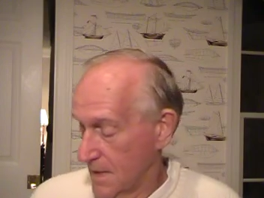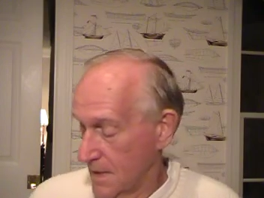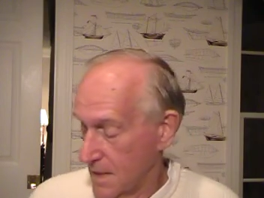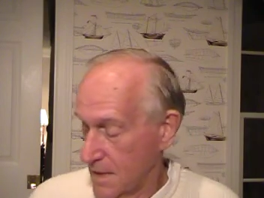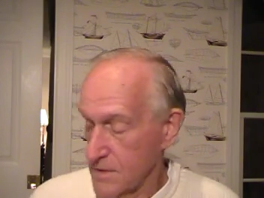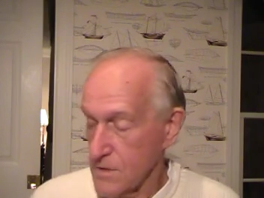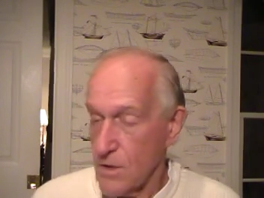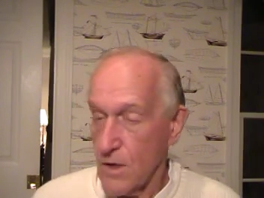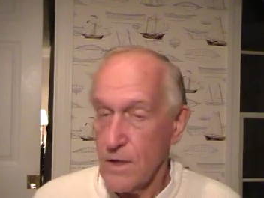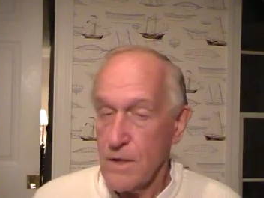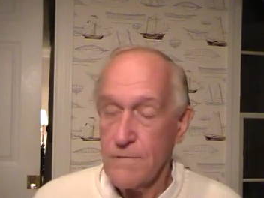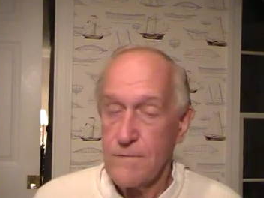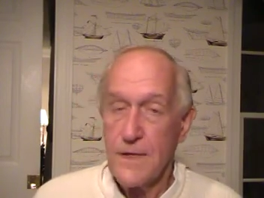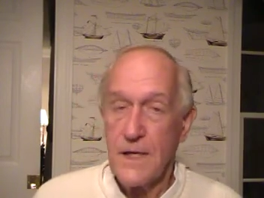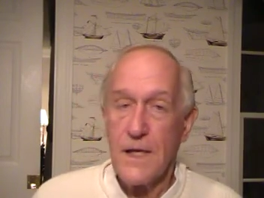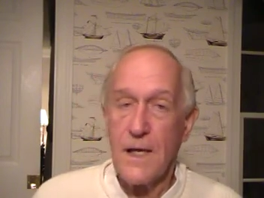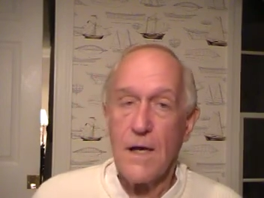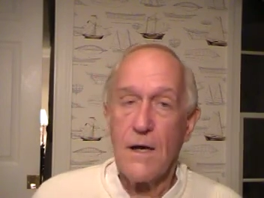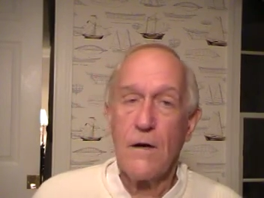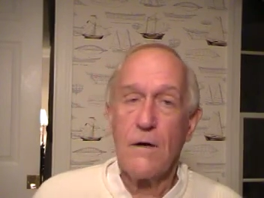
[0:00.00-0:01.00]
Enjoy the
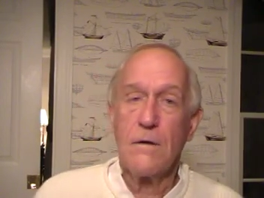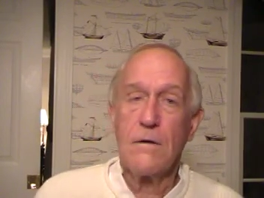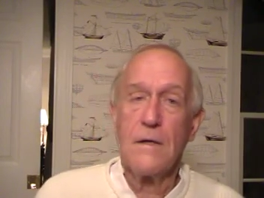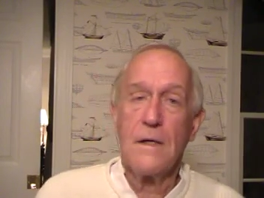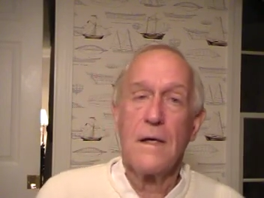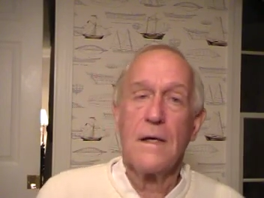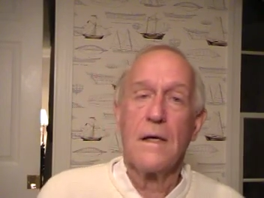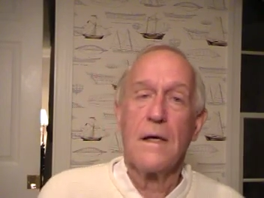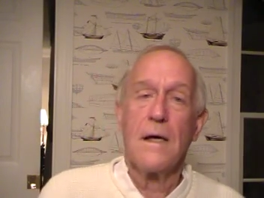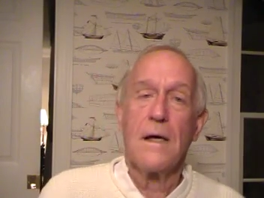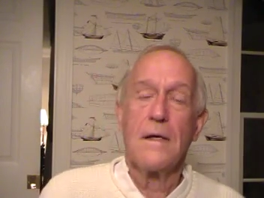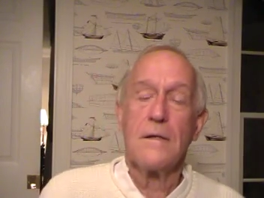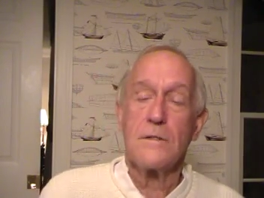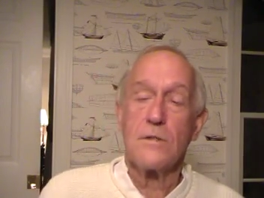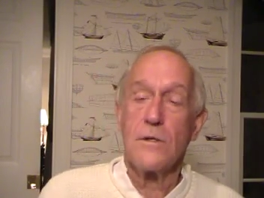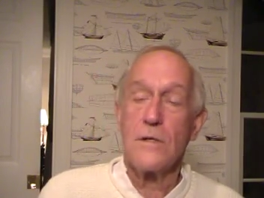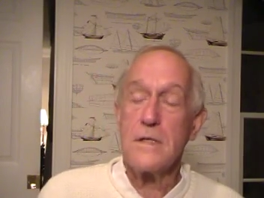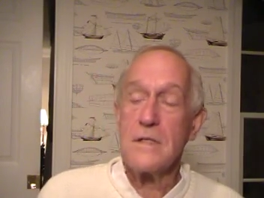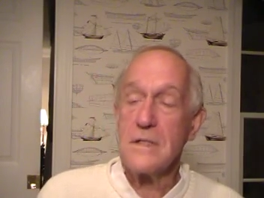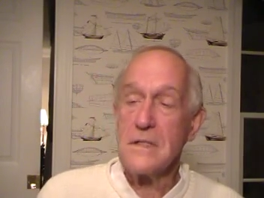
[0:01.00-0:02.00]
video.
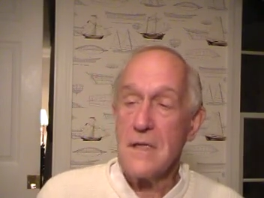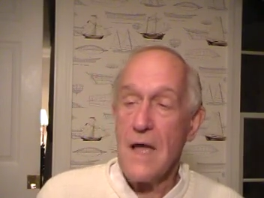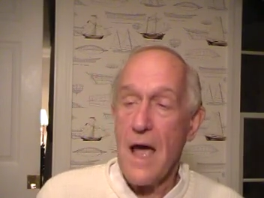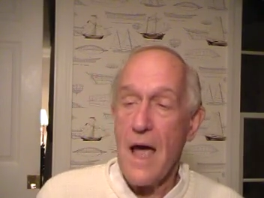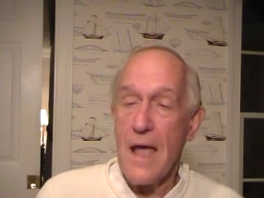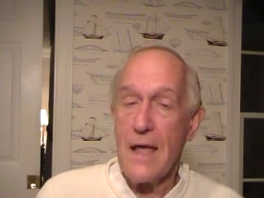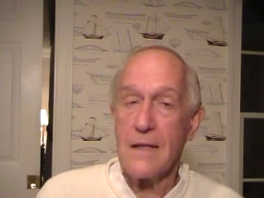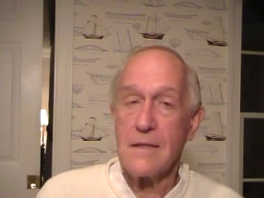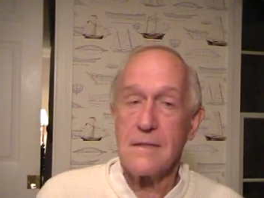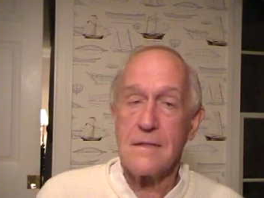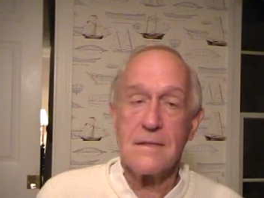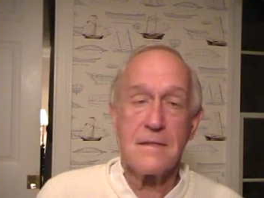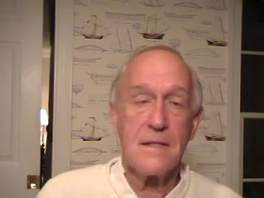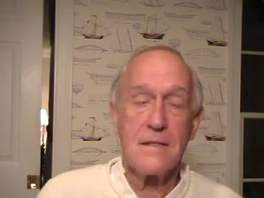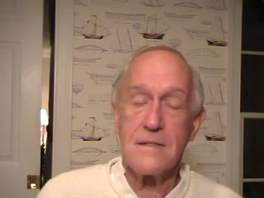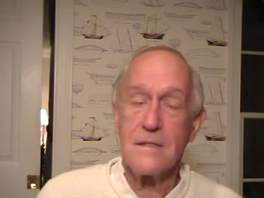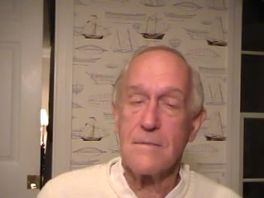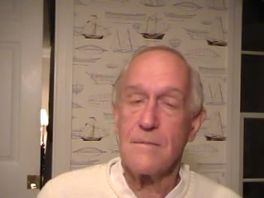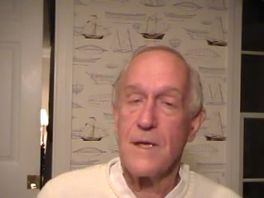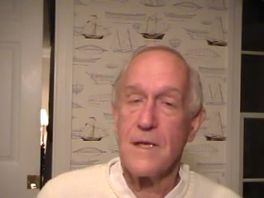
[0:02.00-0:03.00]
Enjoy science.
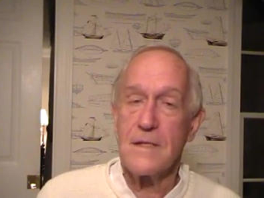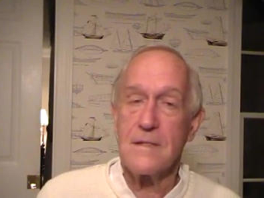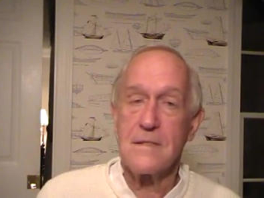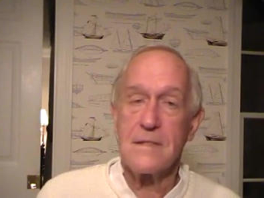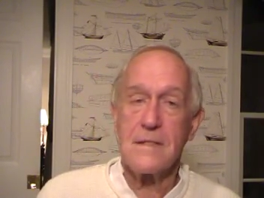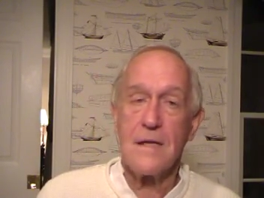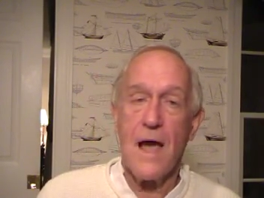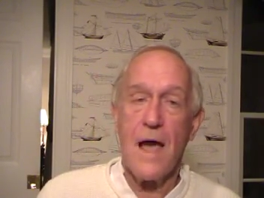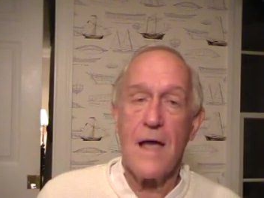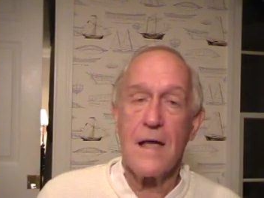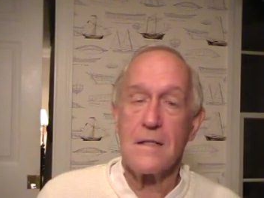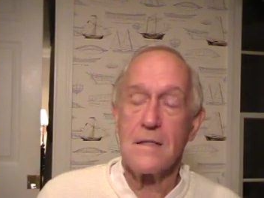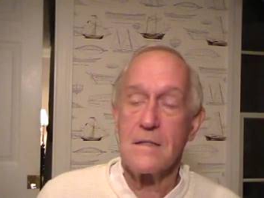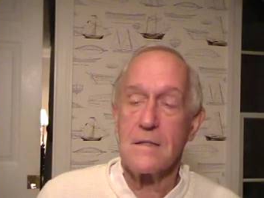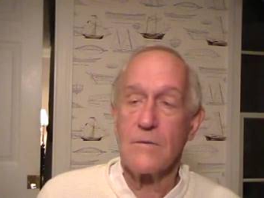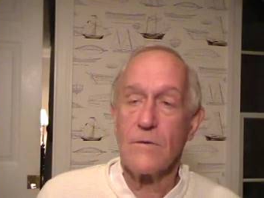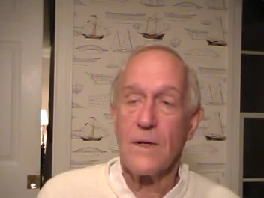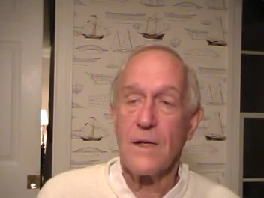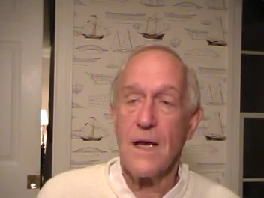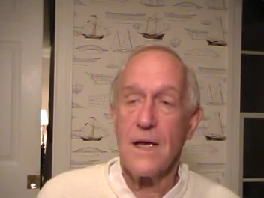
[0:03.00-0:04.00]
This to me is
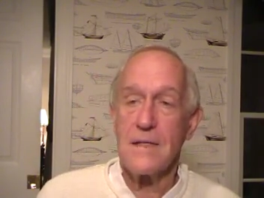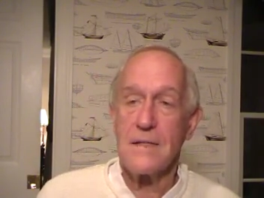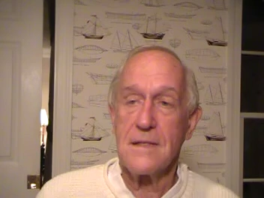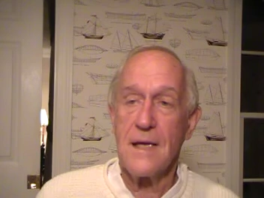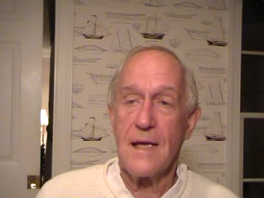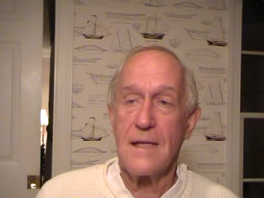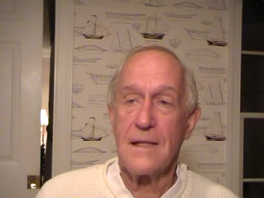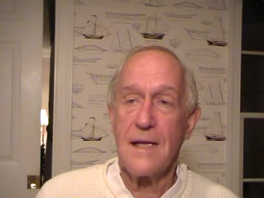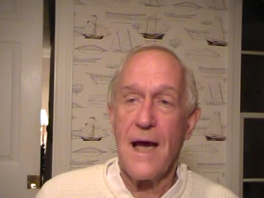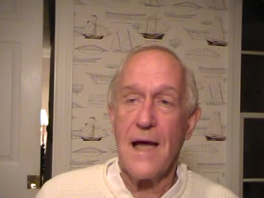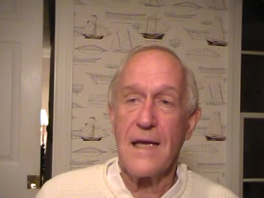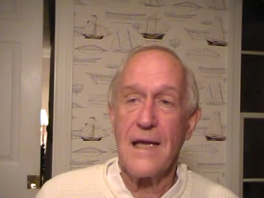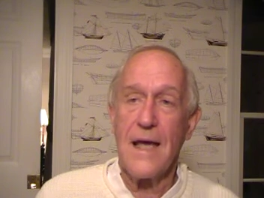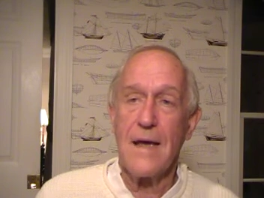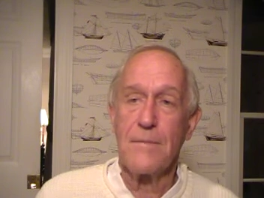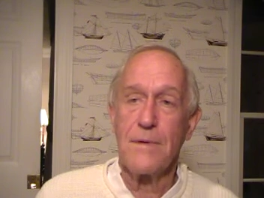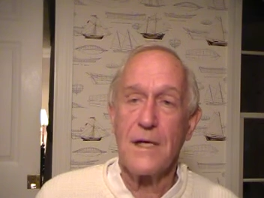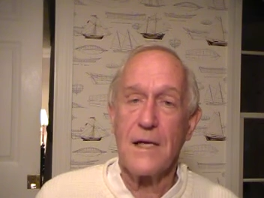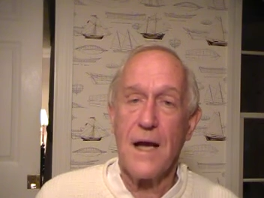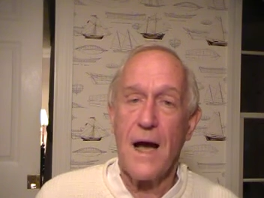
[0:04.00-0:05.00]
science. When I say
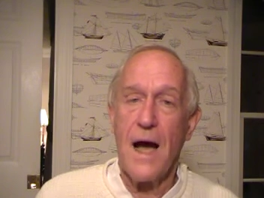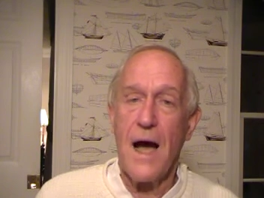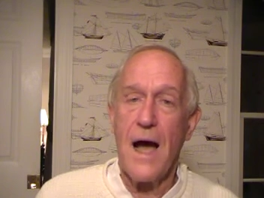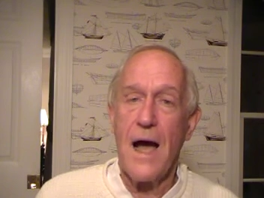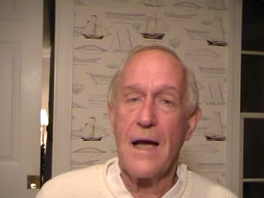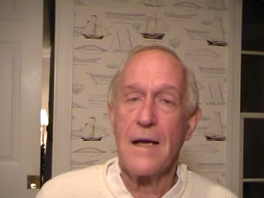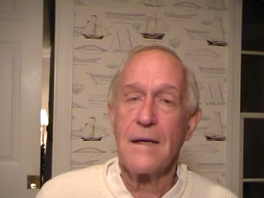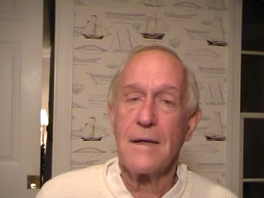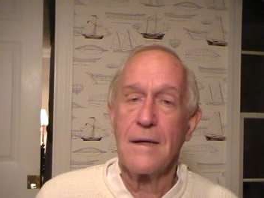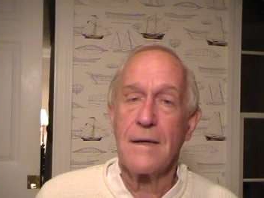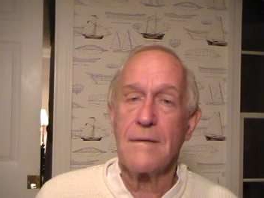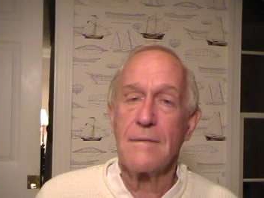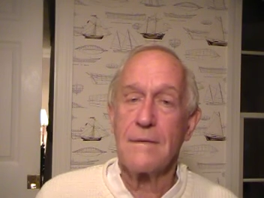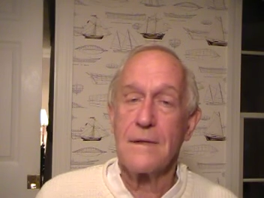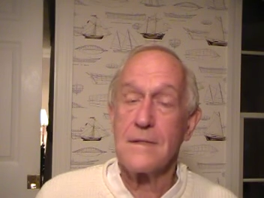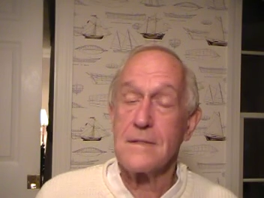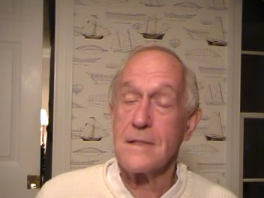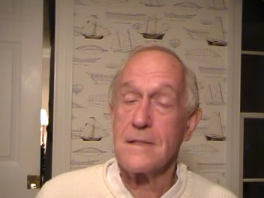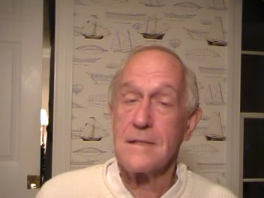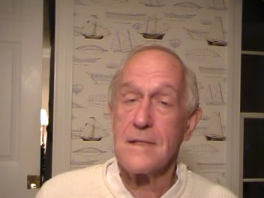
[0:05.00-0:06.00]
dynamic eye,
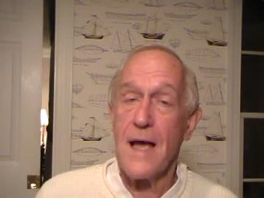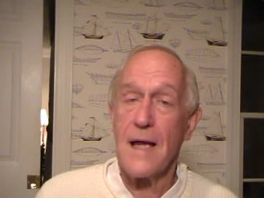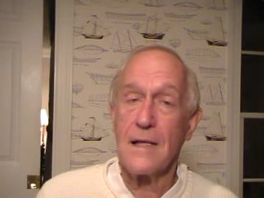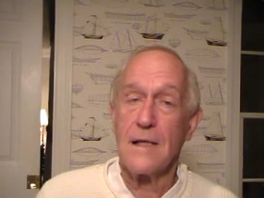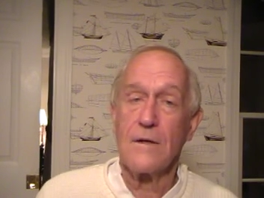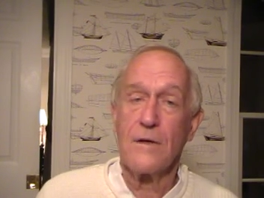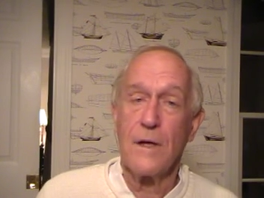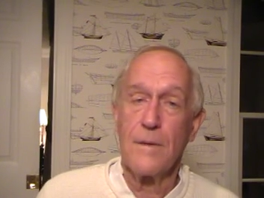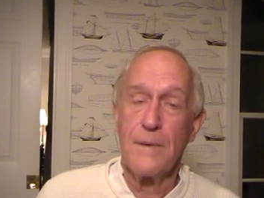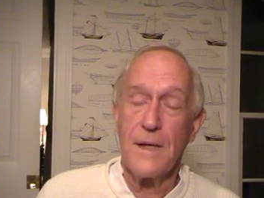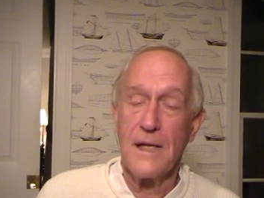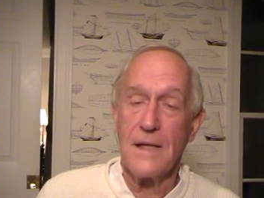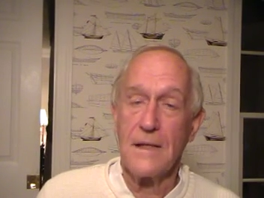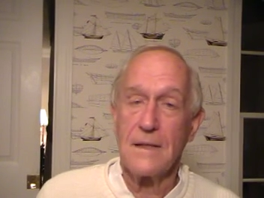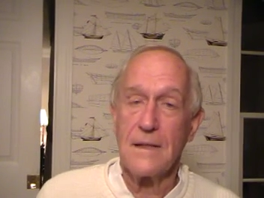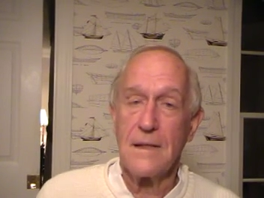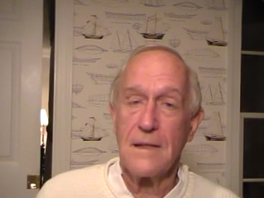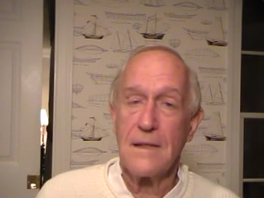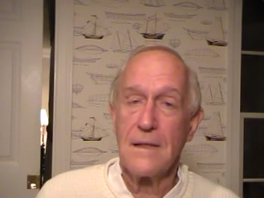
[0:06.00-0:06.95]
that's exactly what I mean.